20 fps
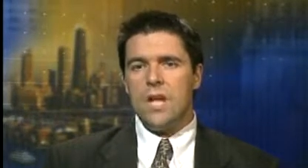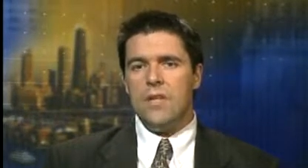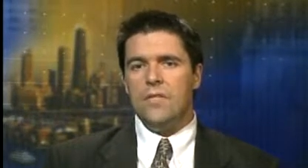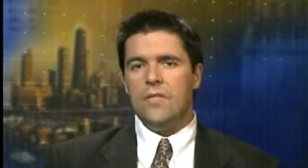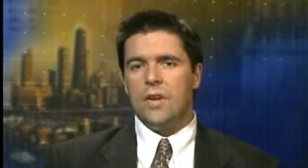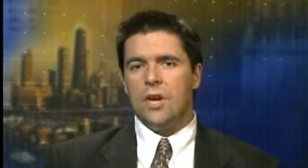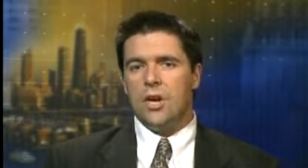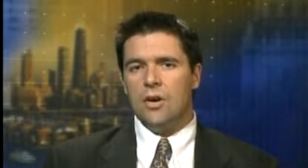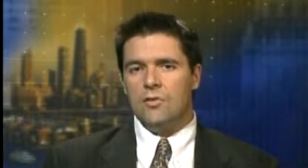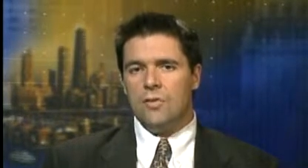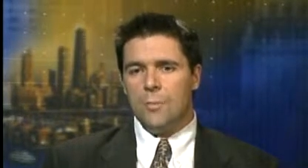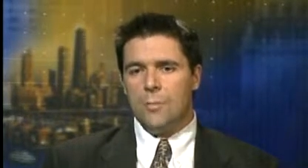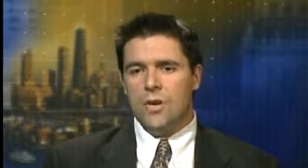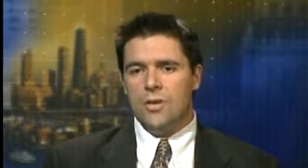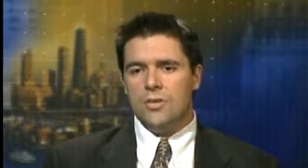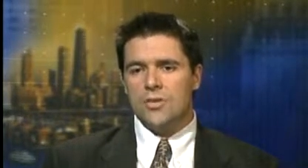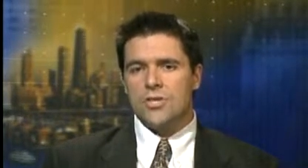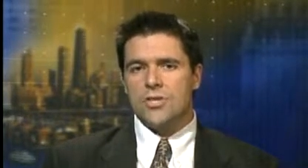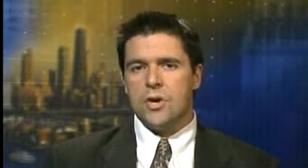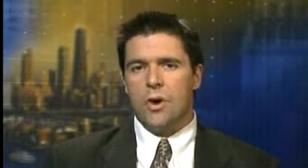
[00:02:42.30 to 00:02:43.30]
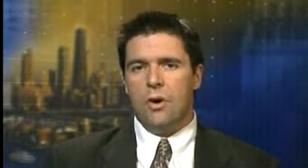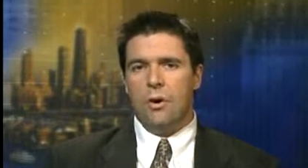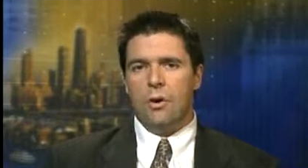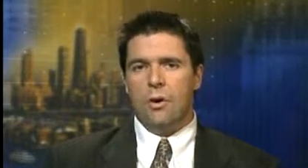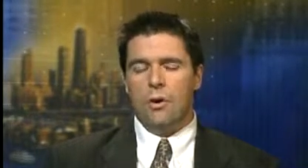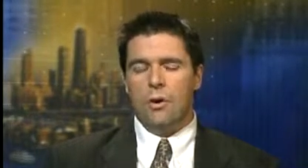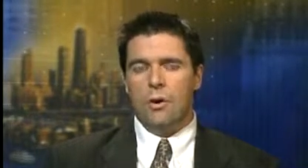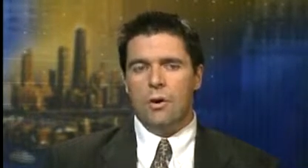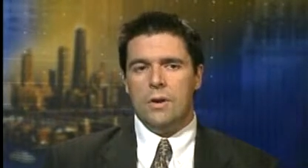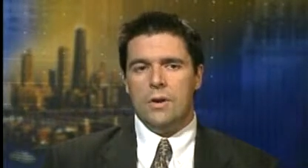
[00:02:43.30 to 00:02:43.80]
the governments
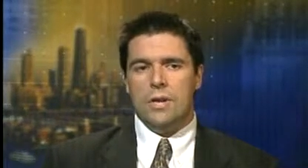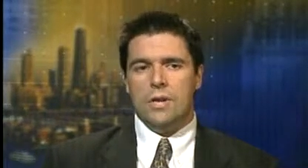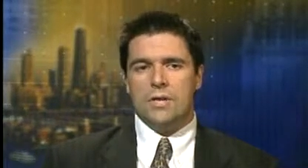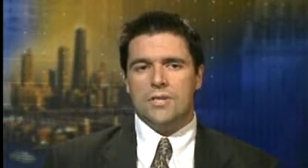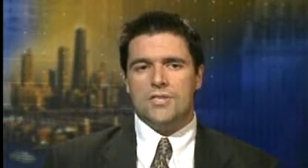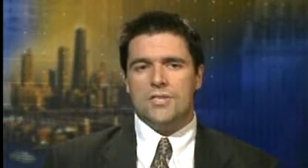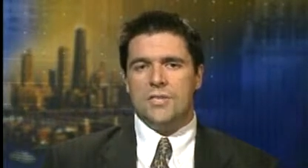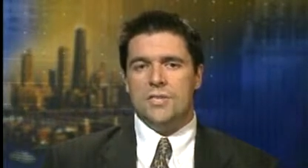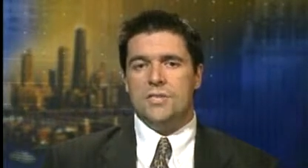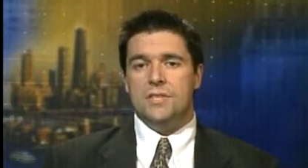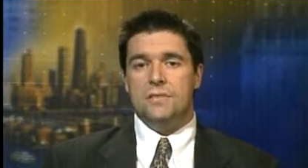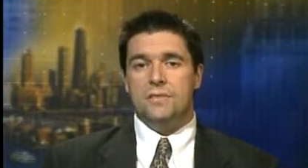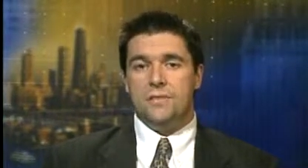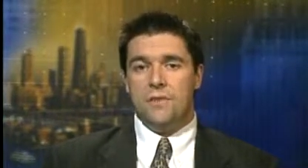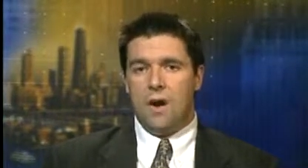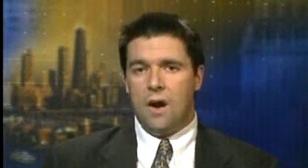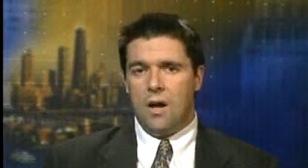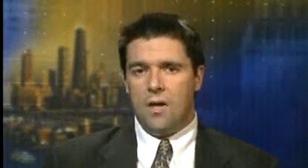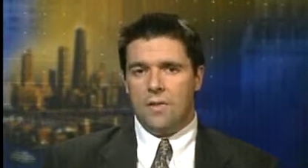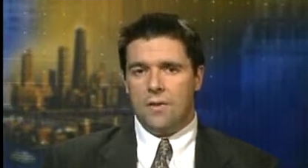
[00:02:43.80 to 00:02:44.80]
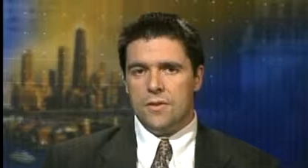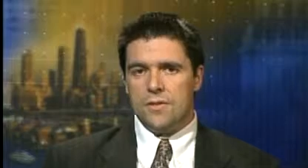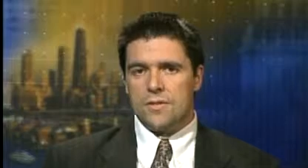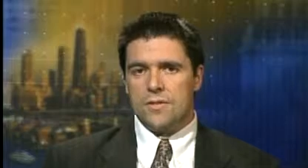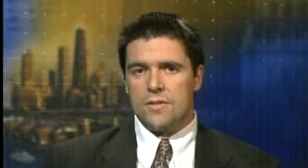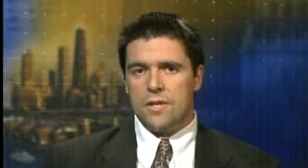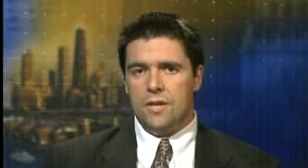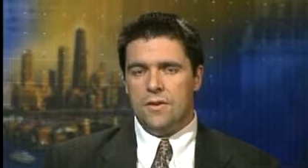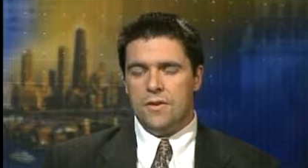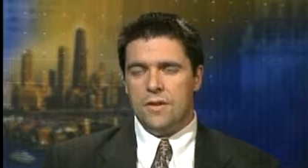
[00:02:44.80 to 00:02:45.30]
or city
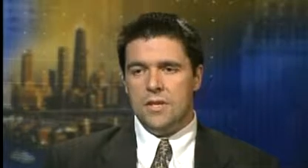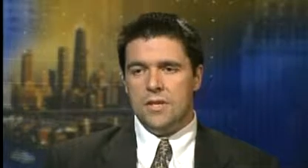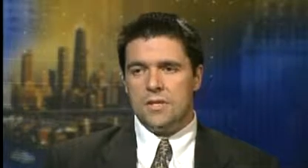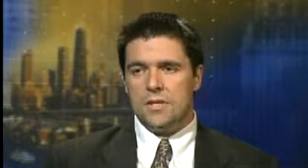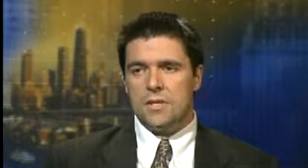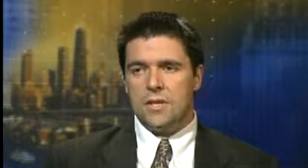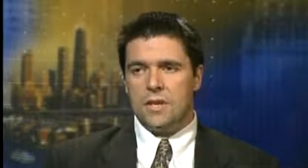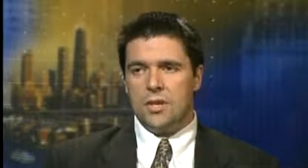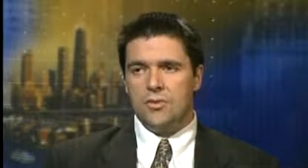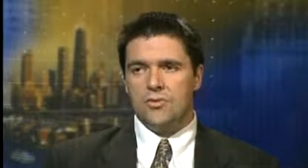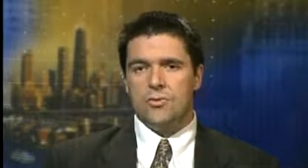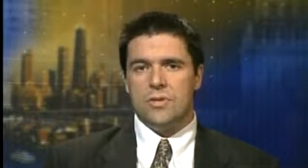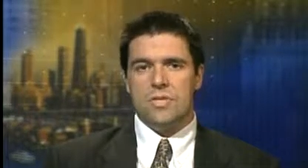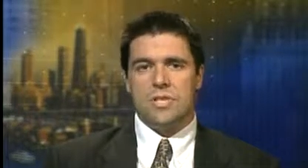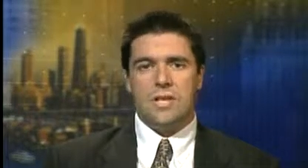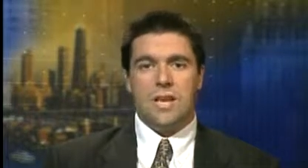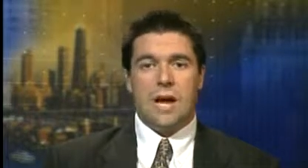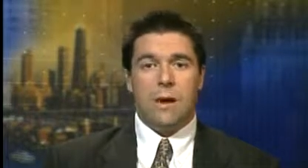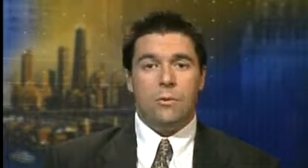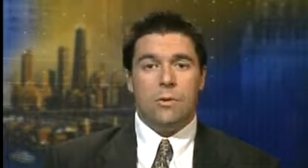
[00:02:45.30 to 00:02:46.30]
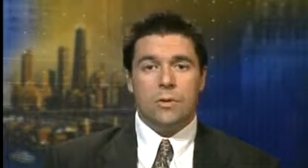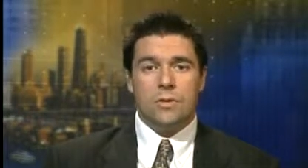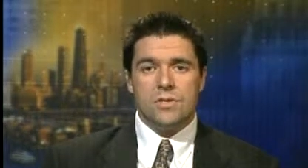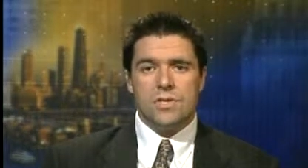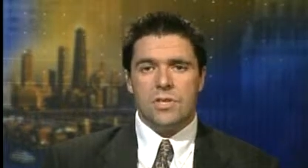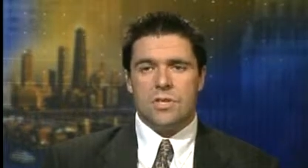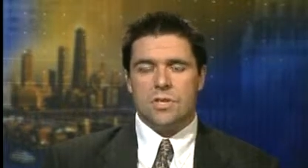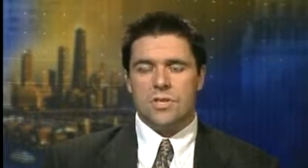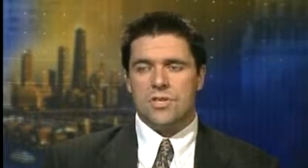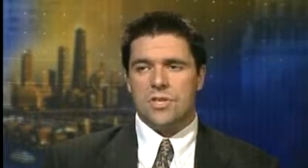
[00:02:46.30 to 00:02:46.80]
fathers in these countries, and now you can
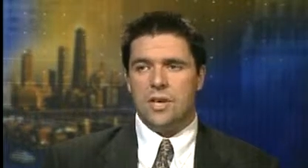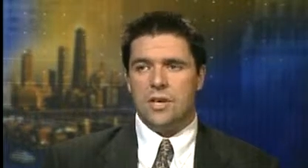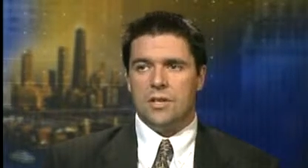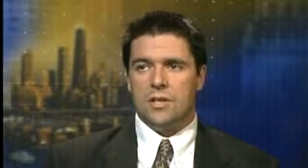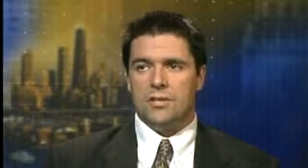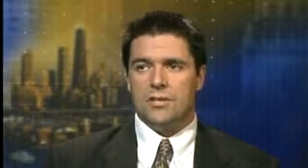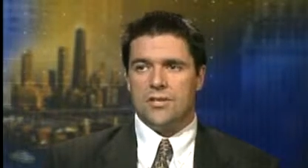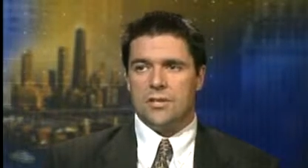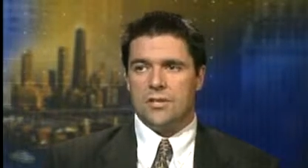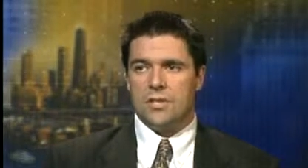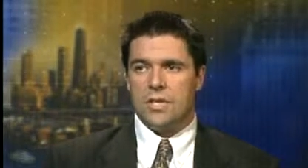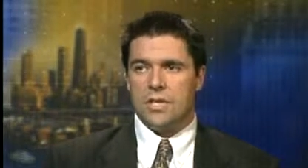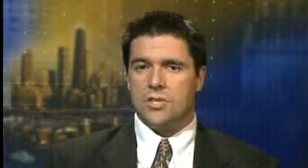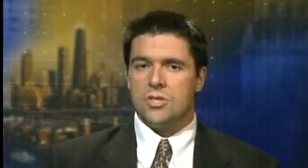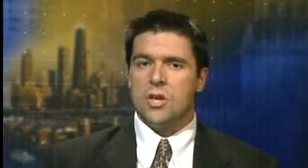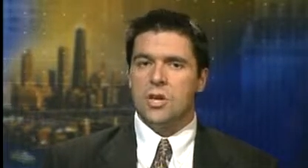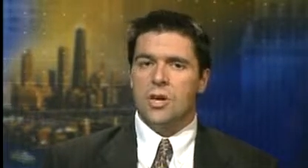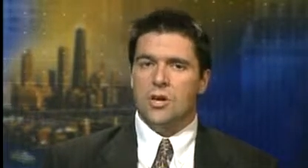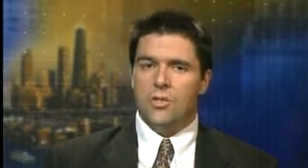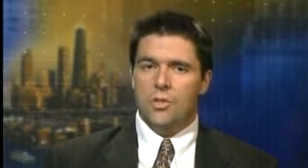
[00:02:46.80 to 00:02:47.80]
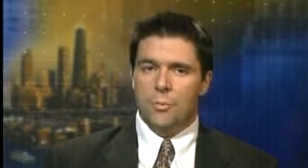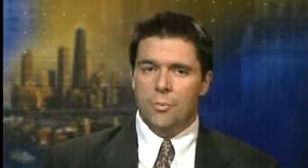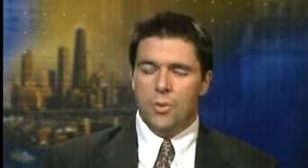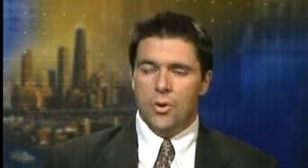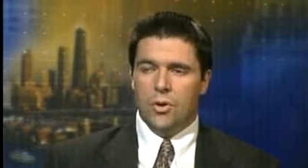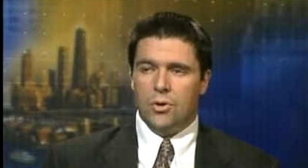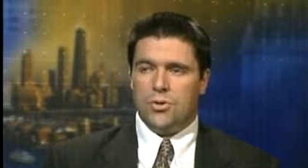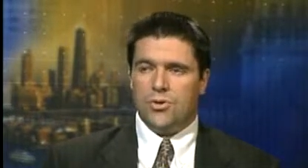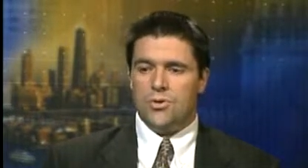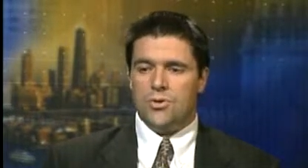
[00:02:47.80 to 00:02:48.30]
see the titles such as the
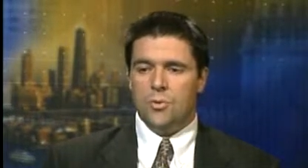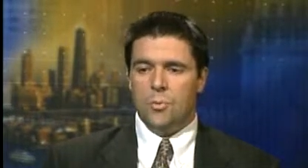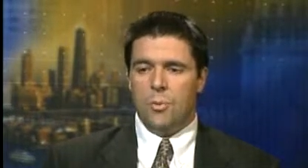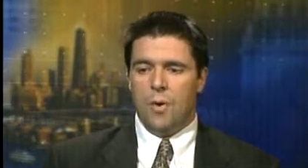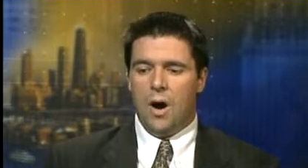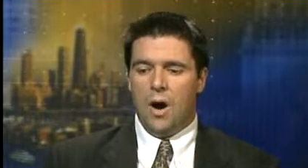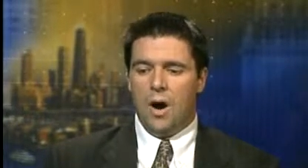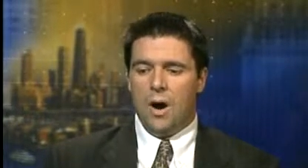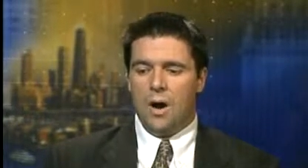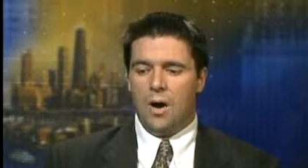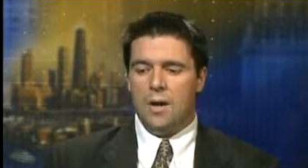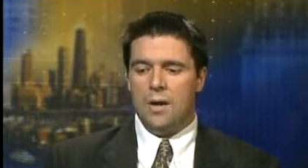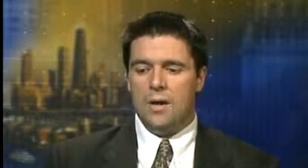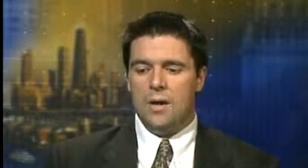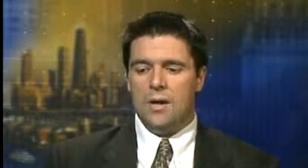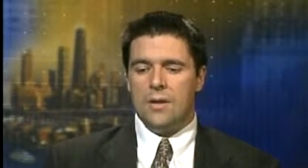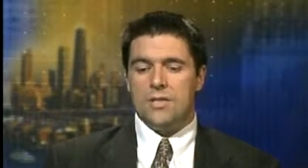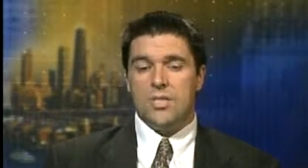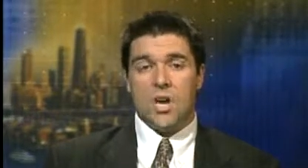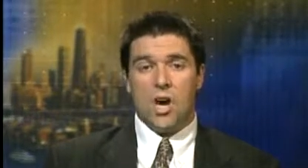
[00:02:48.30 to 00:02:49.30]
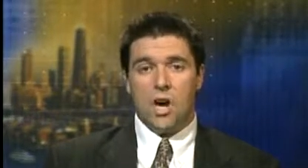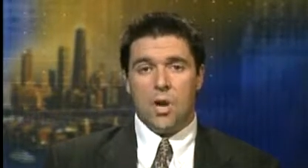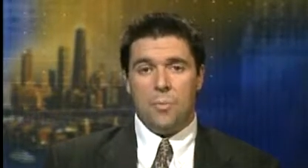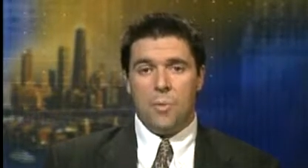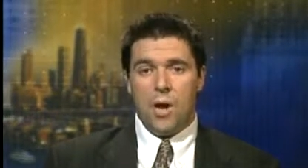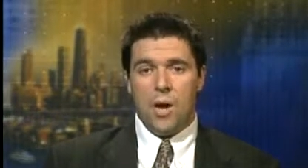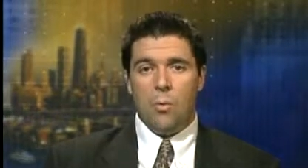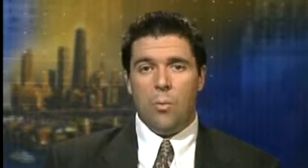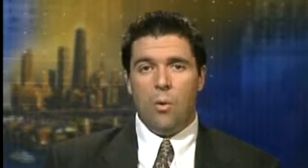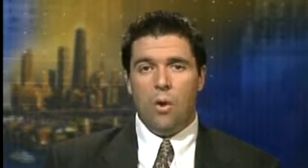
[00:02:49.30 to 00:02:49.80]
Burj Dubai,
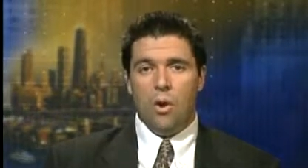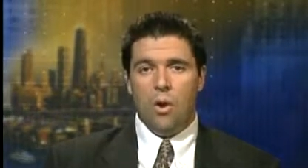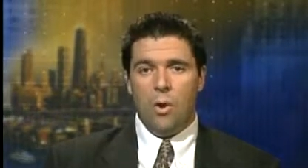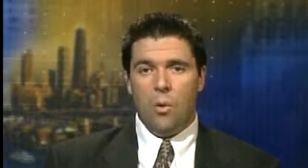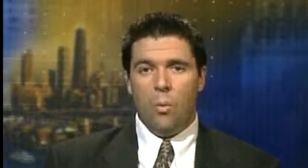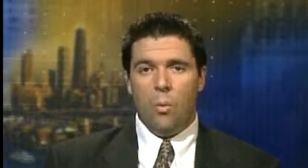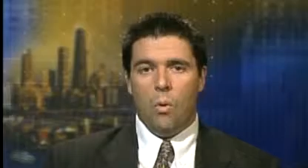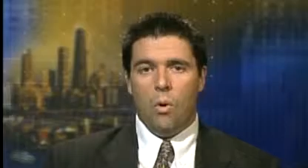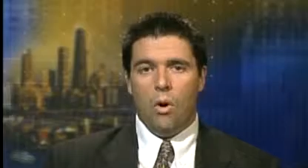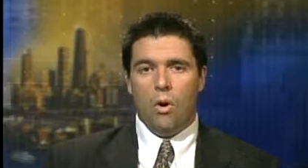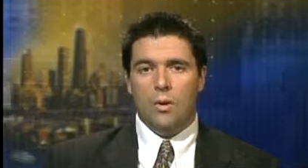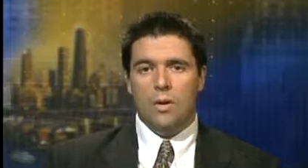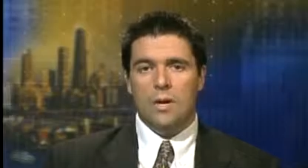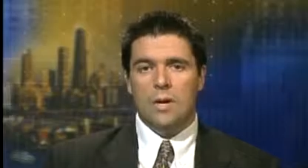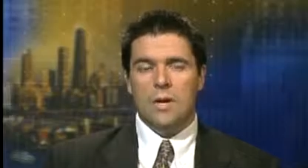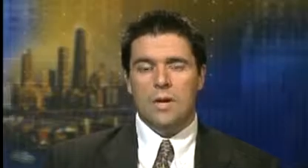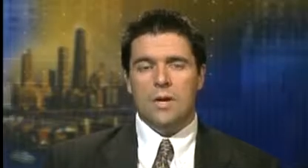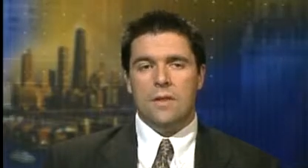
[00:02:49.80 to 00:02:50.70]
Taipei 101.